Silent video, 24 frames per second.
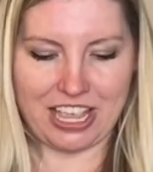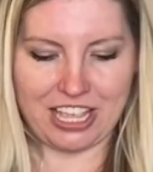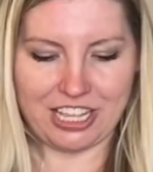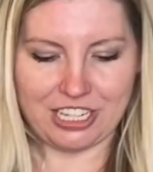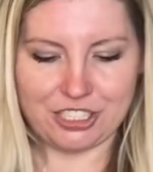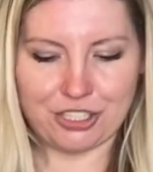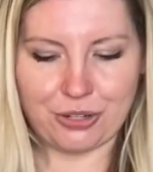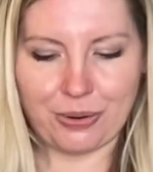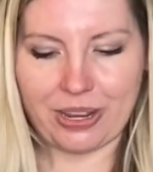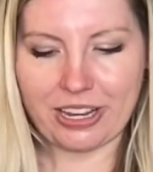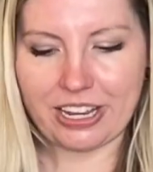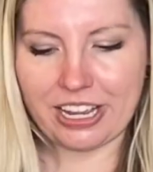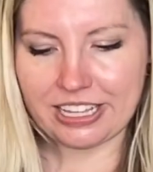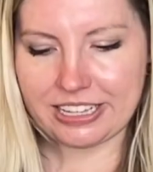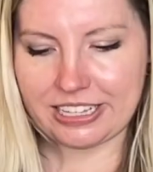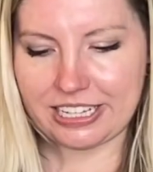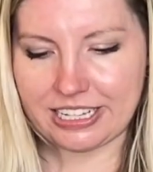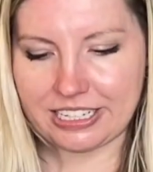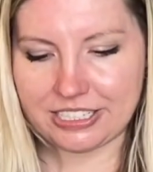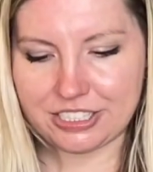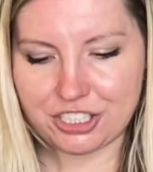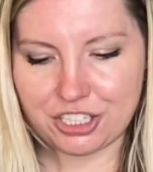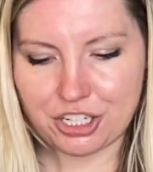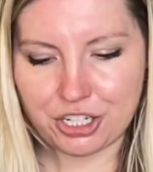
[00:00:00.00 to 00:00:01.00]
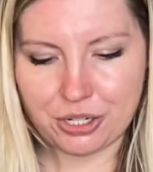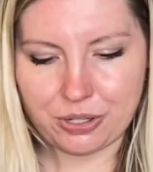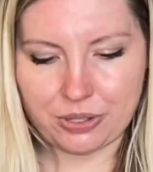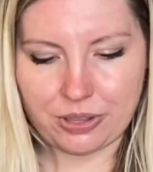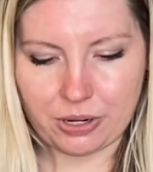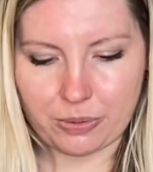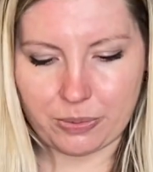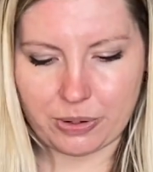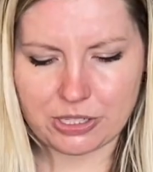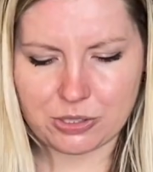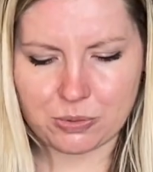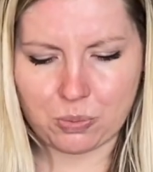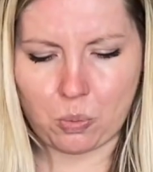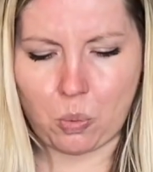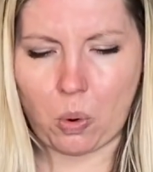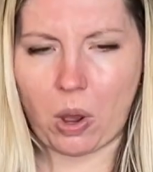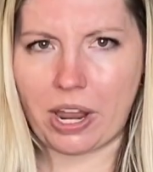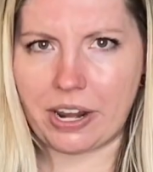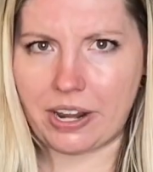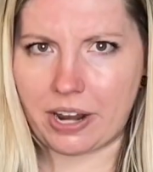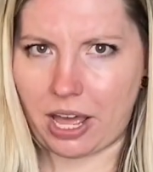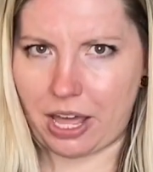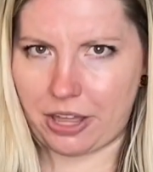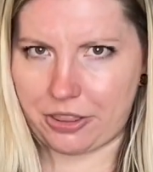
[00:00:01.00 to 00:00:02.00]
So I got these two. There was
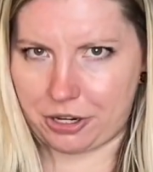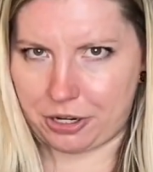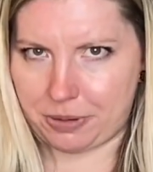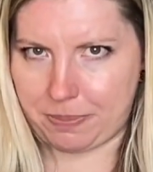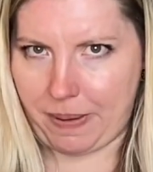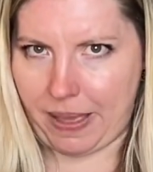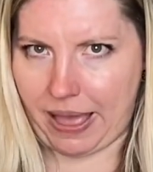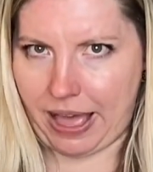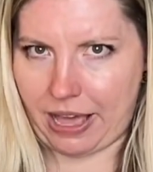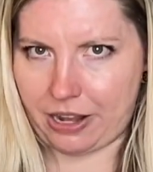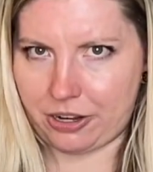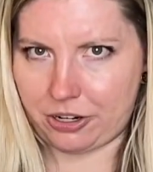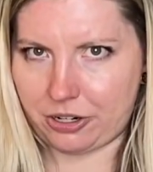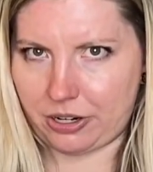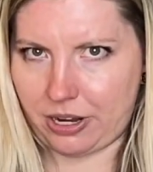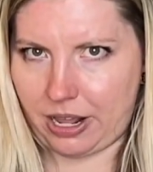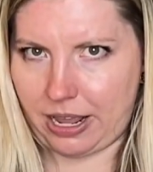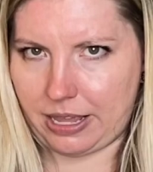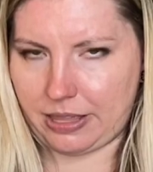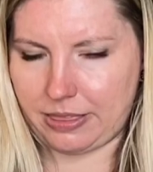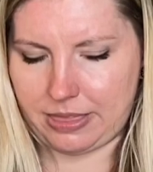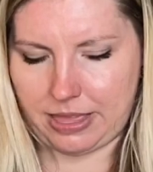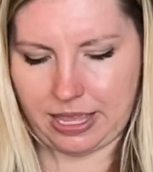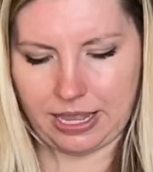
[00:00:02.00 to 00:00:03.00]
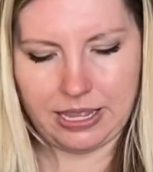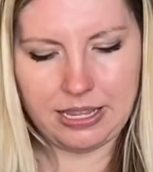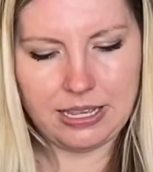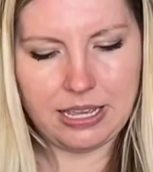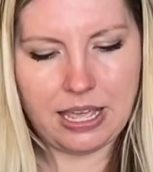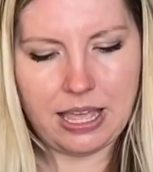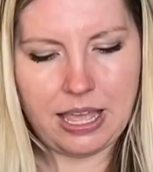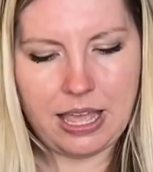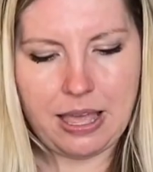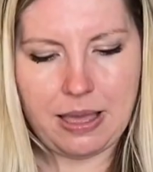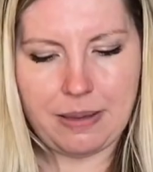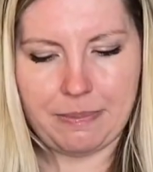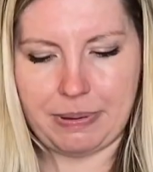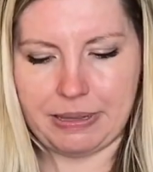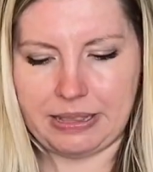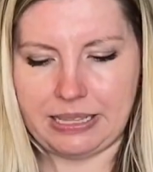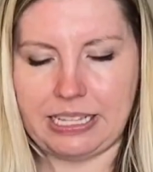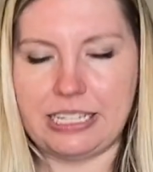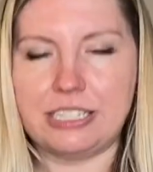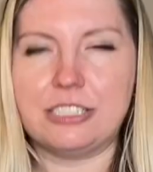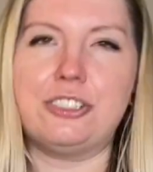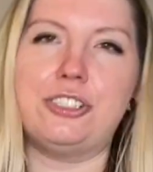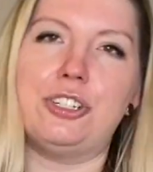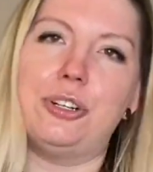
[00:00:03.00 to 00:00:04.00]
one other pattern, I think, but
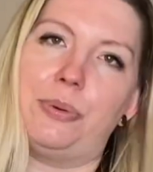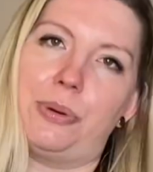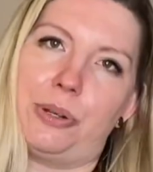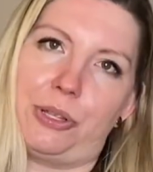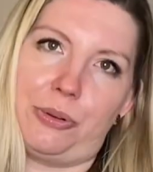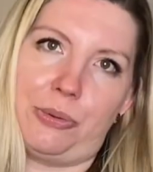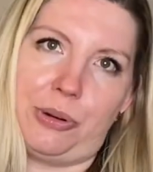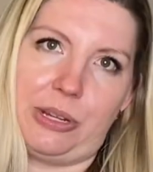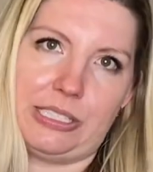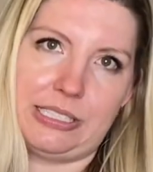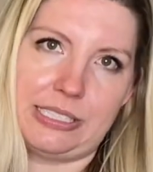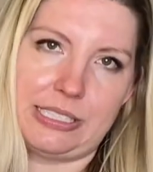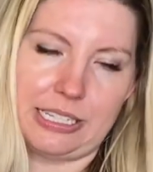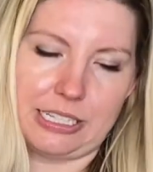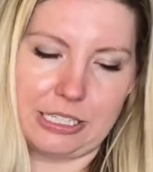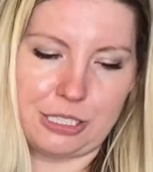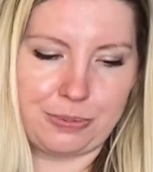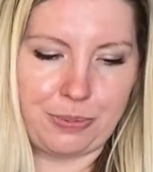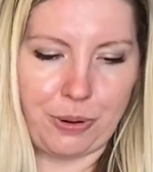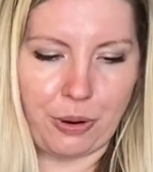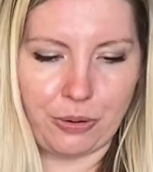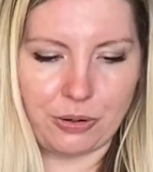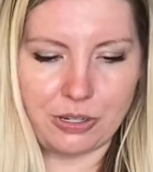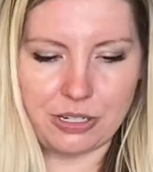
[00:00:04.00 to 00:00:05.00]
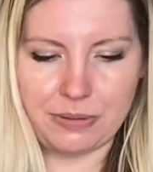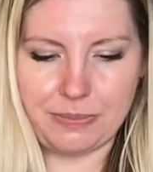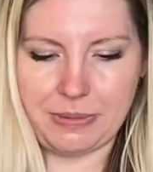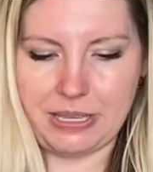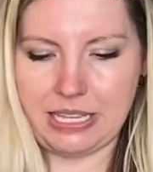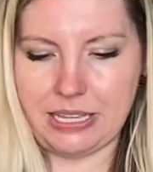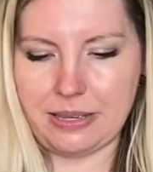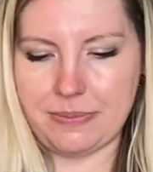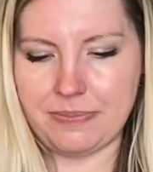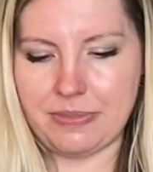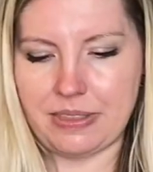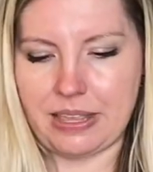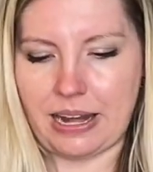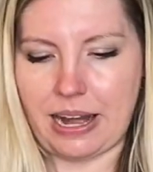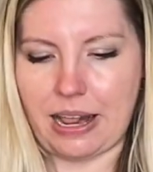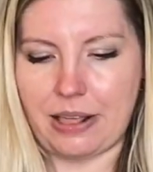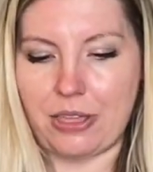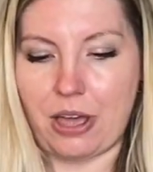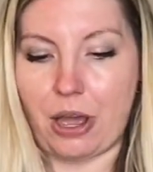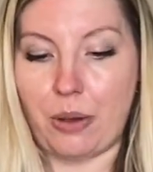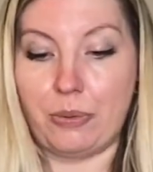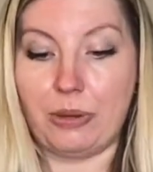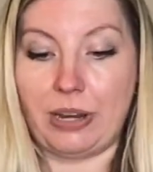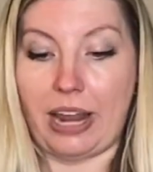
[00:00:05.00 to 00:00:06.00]
these two were the ones that spoke to me that I
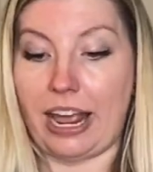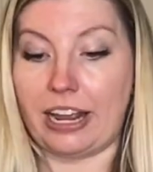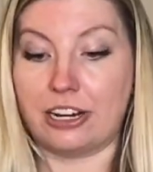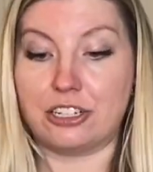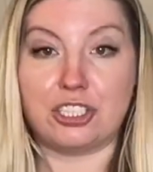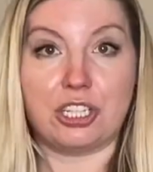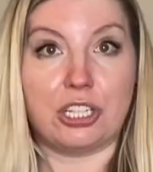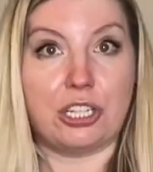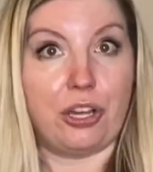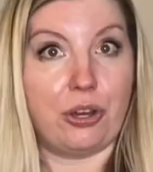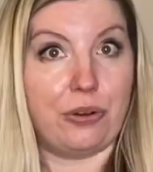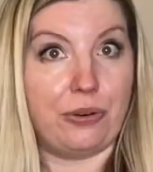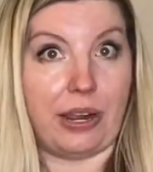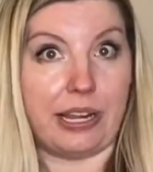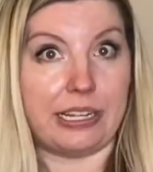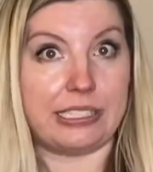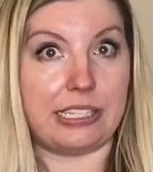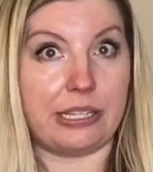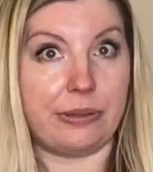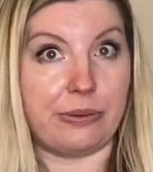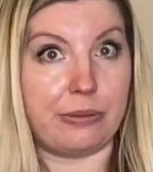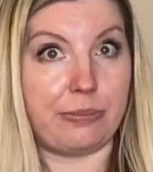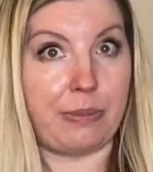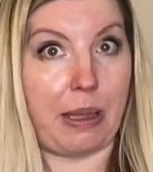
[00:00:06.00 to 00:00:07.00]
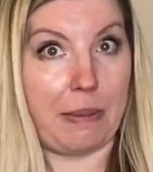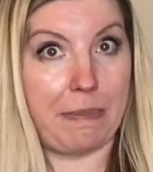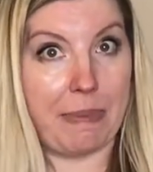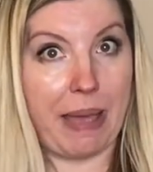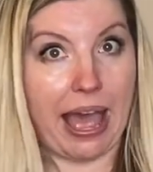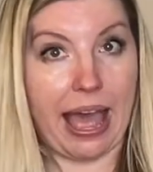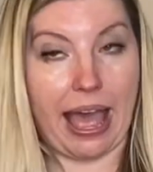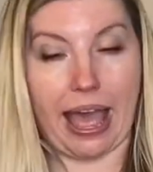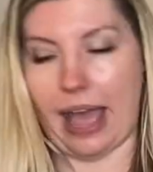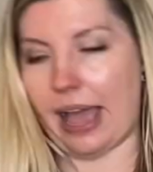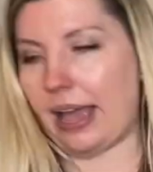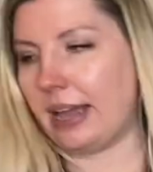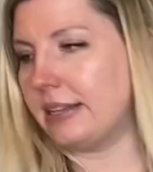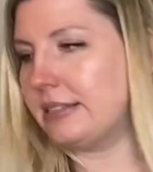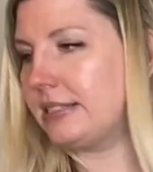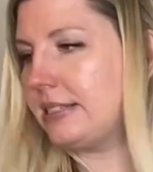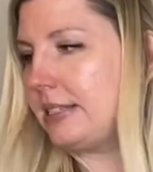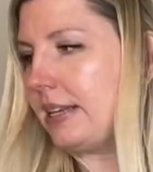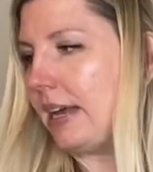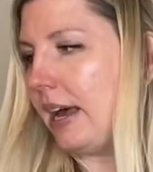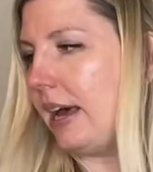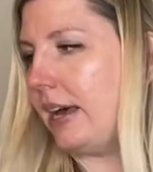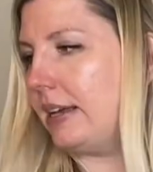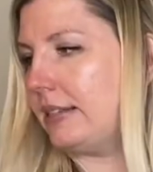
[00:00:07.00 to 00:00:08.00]
thought would actually go nicely with my bags
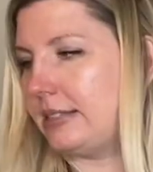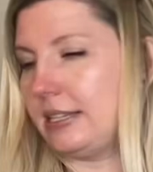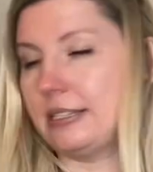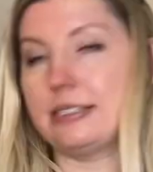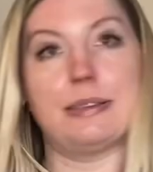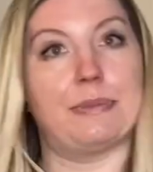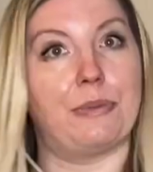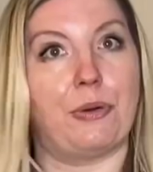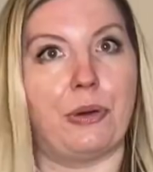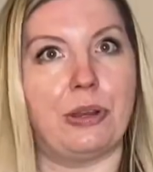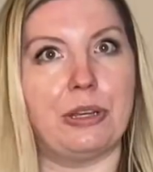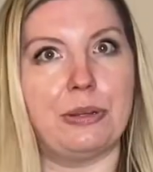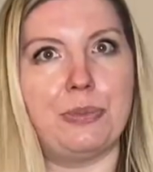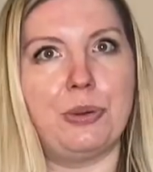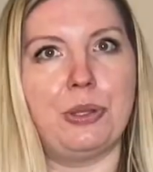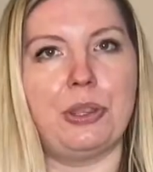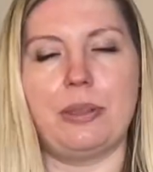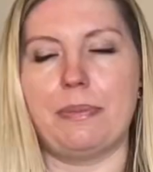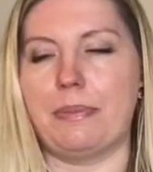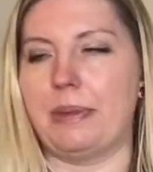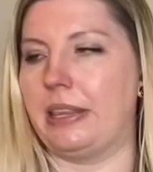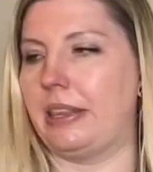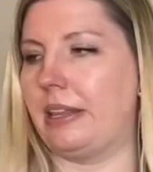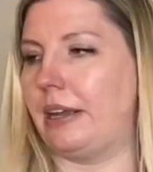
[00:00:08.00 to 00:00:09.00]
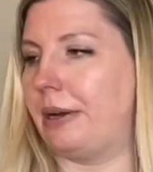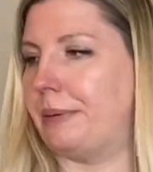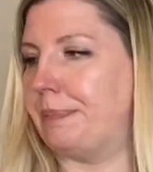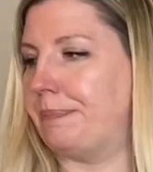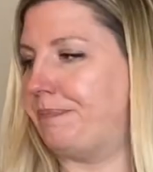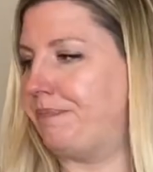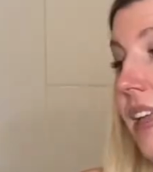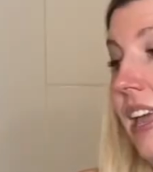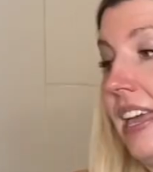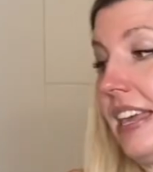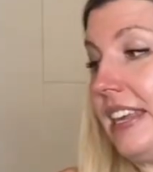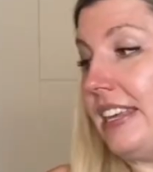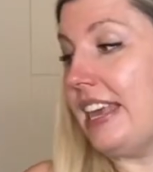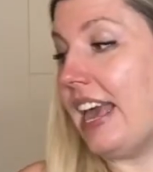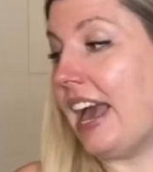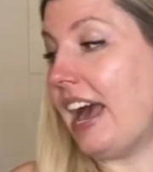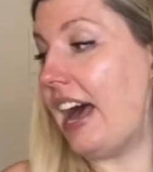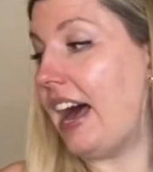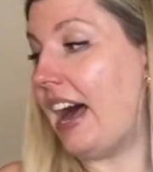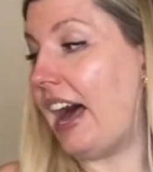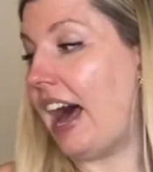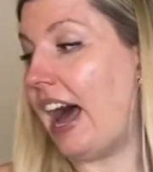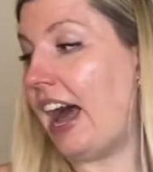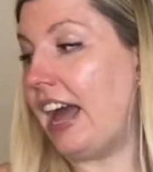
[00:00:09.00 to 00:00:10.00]
since I'm going to put them in there.
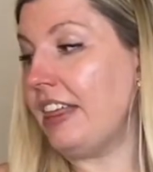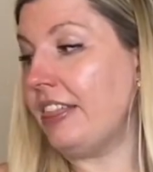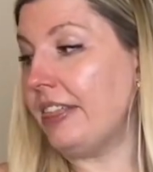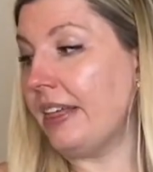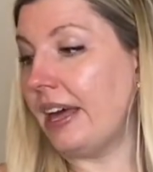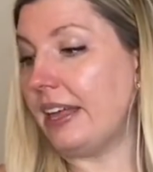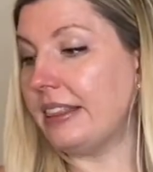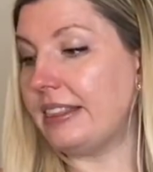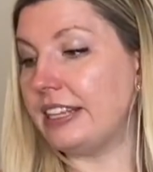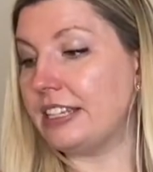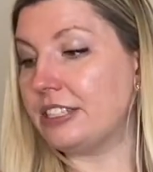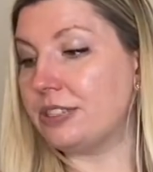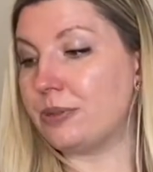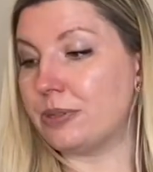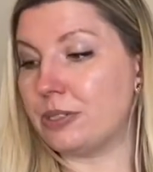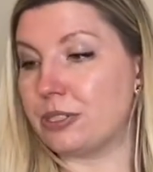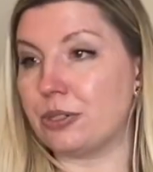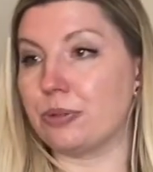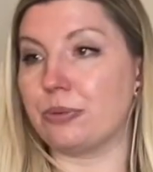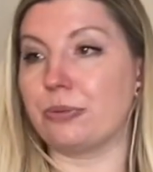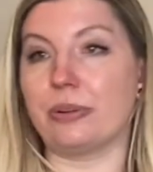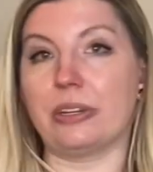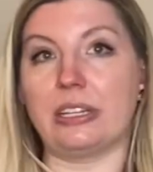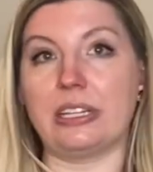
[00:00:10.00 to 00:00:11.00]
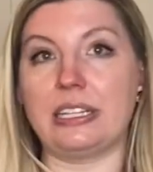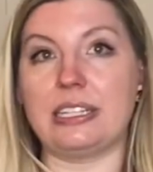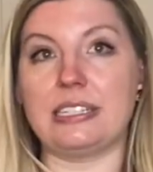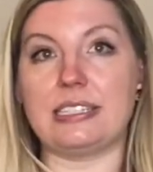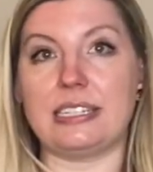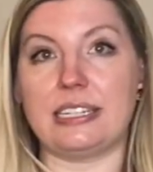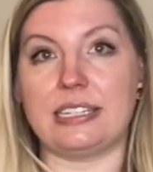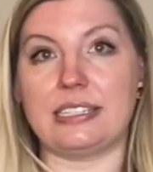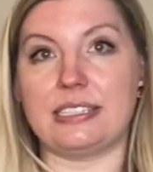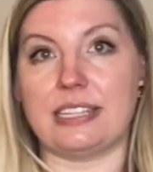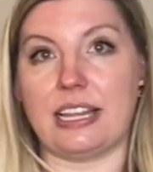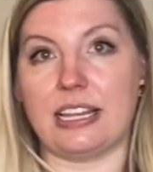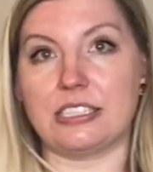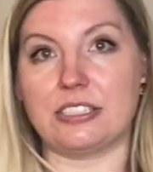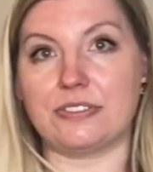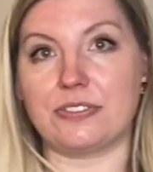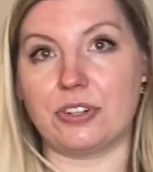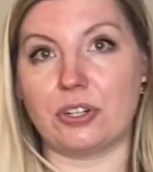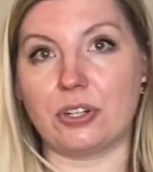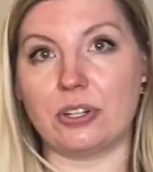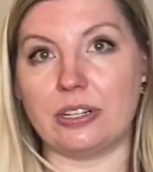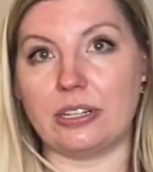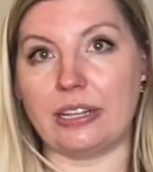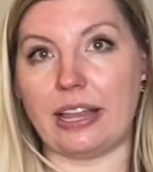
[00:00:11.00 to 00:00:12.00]
Yeah, I thought this was a really
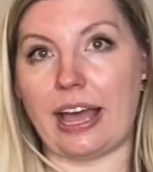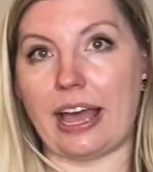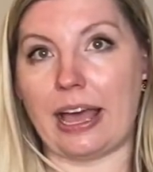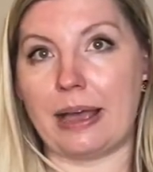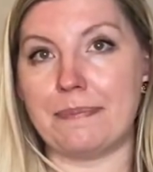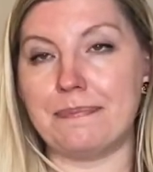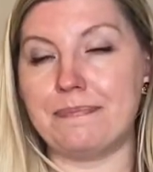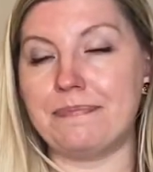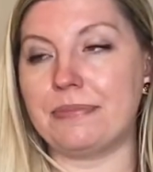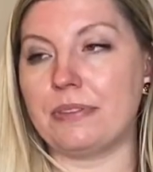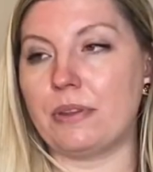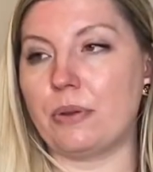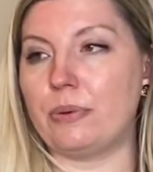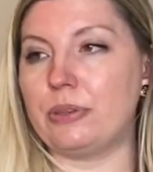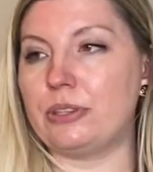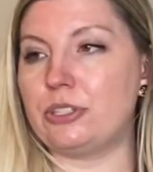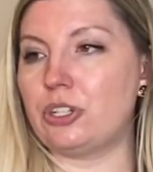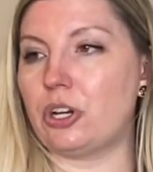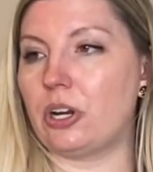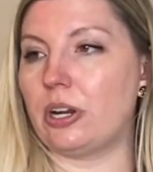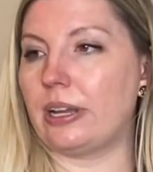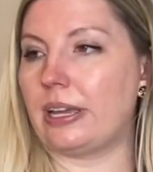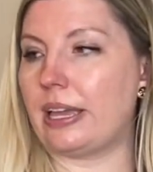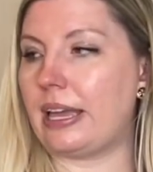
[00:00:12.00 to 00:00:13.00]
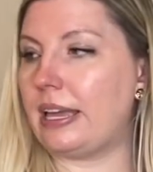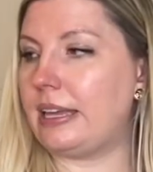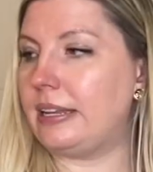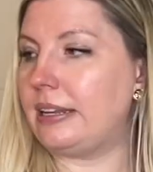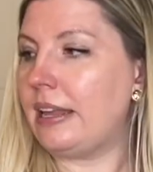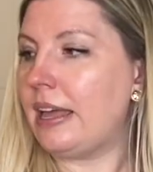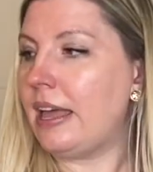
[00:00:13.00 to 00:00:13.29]
successful collab with Target.